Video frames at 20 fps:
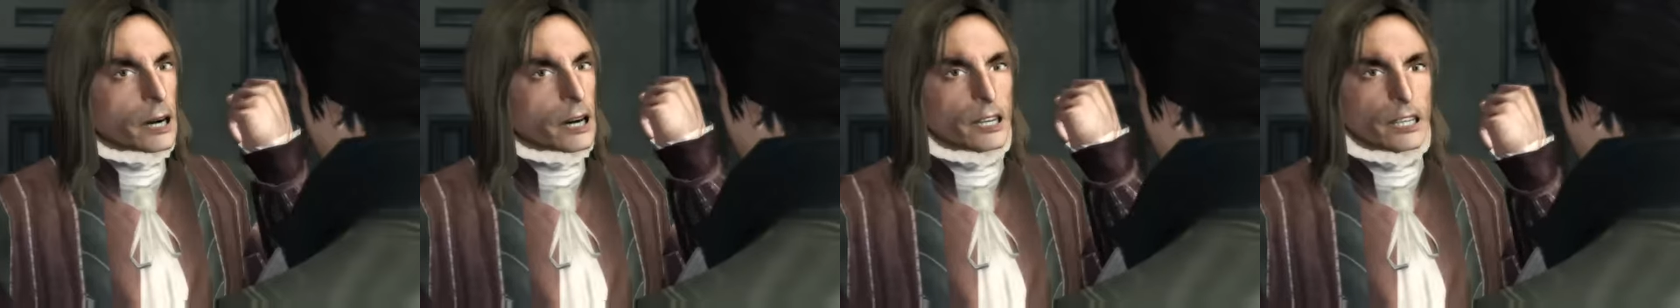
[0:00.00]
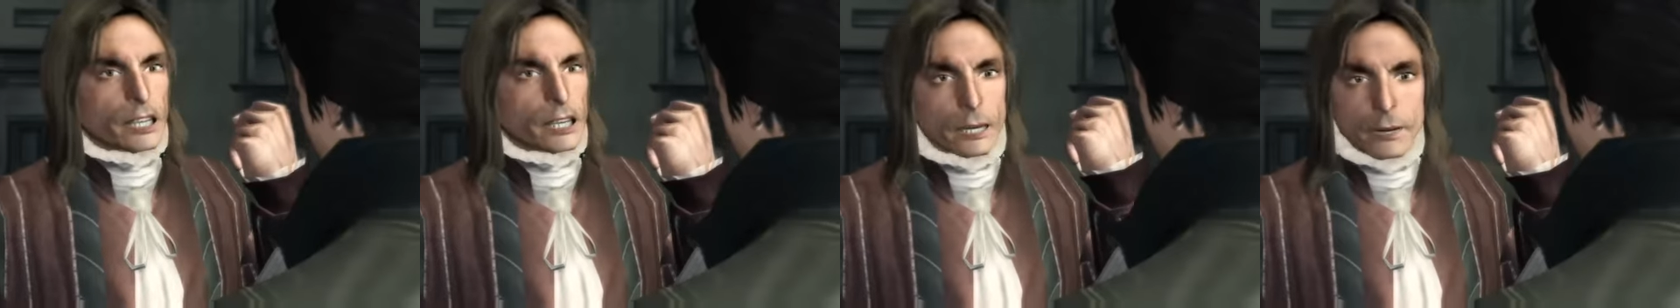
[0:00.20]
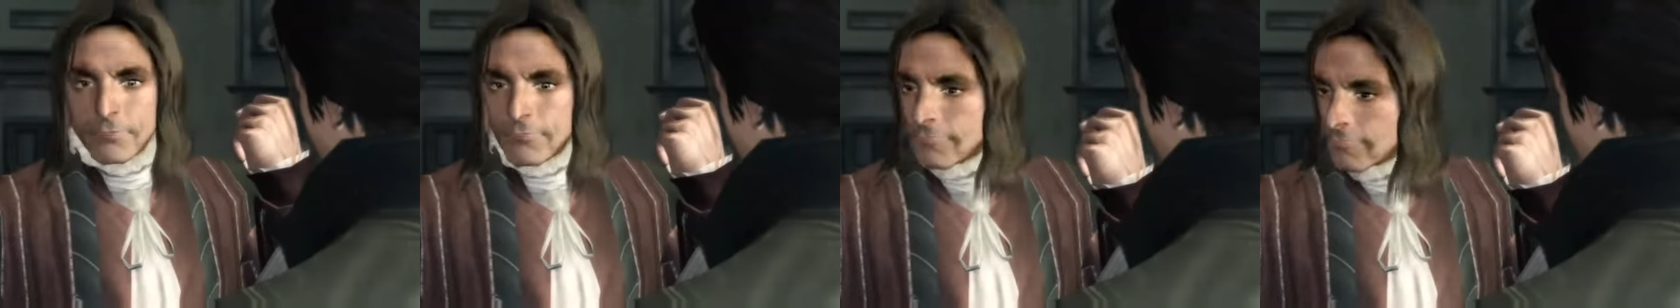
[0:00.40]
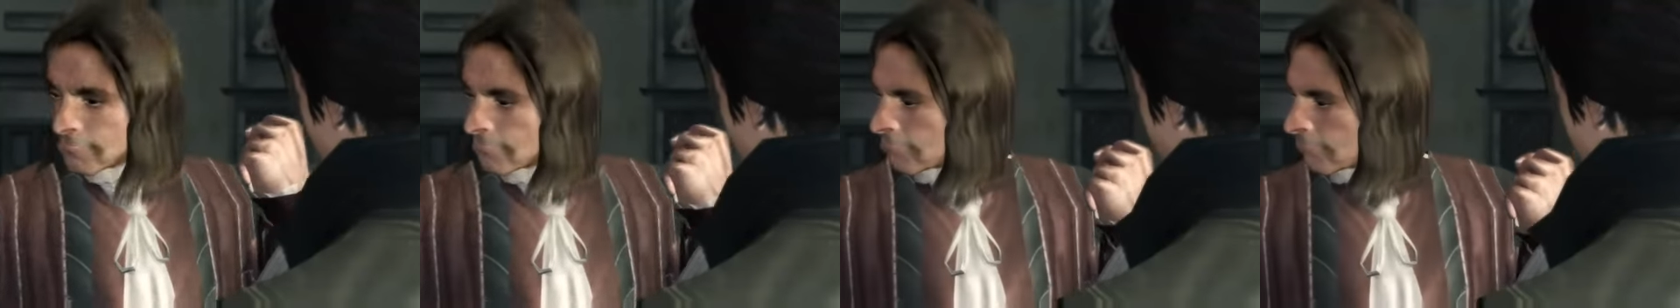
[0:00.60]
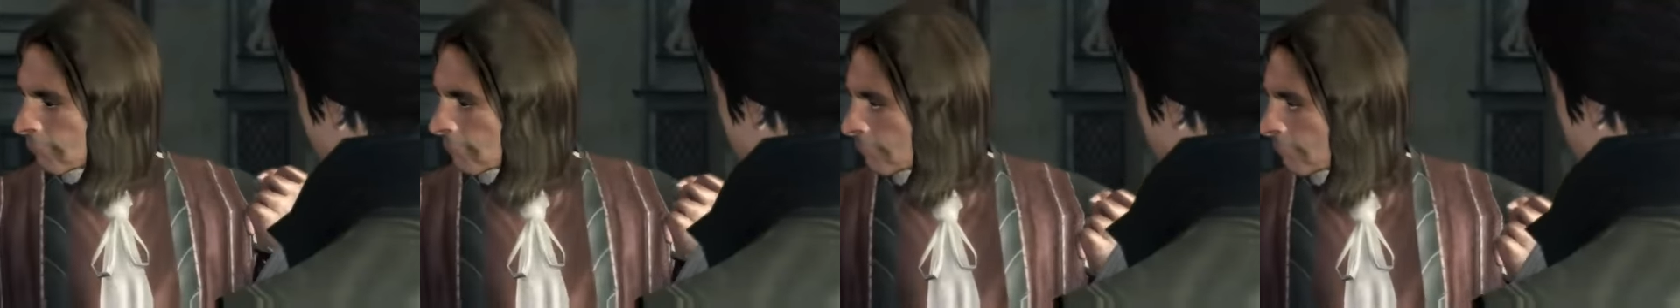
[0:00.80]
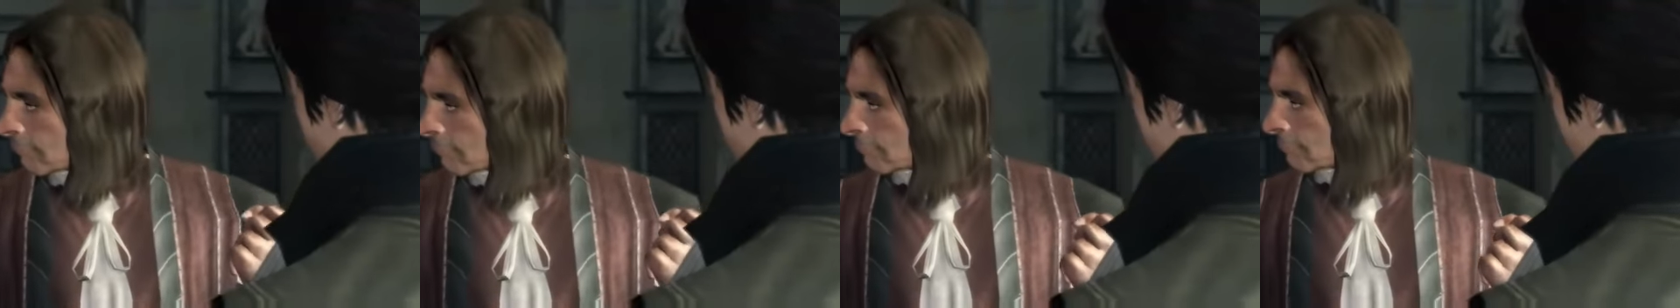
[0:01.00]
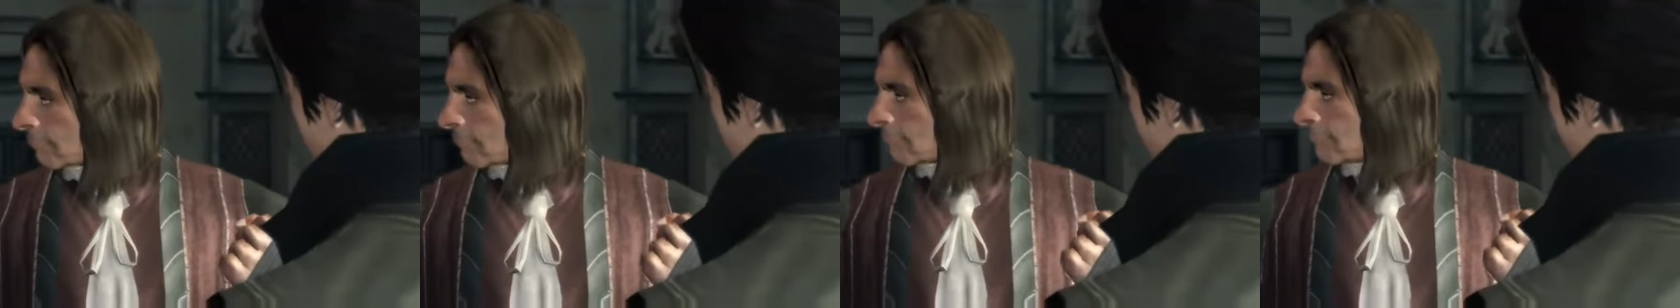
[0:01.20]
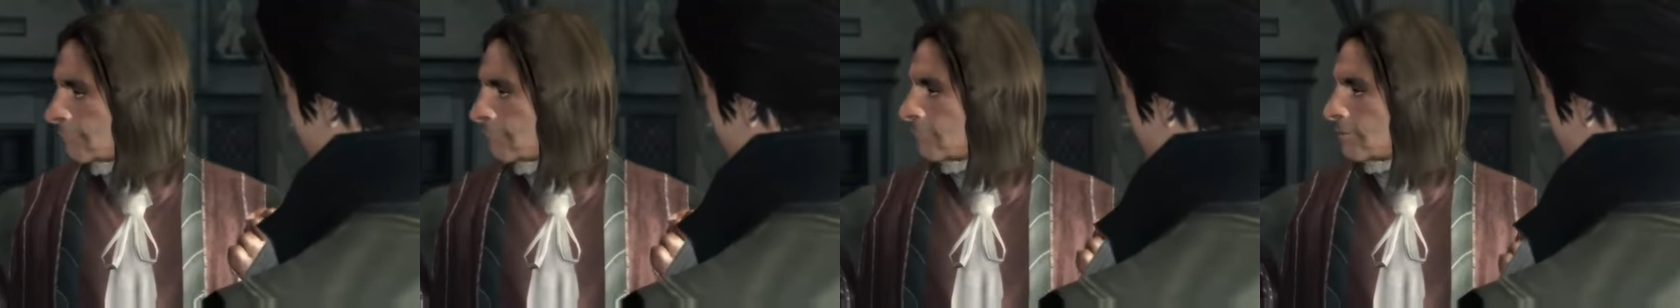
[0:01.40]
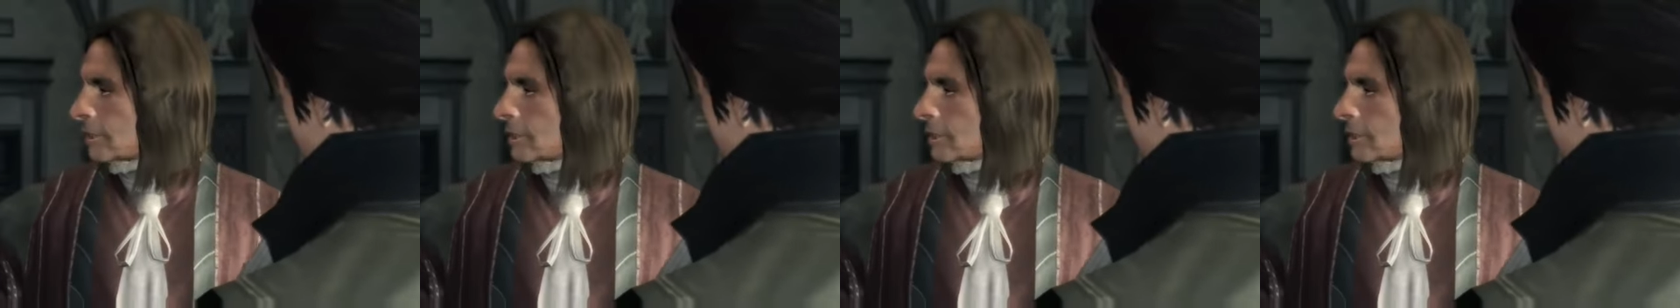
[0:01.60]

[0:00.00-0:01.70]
Oh, come on, Dad, don't be like that. You know what I mean?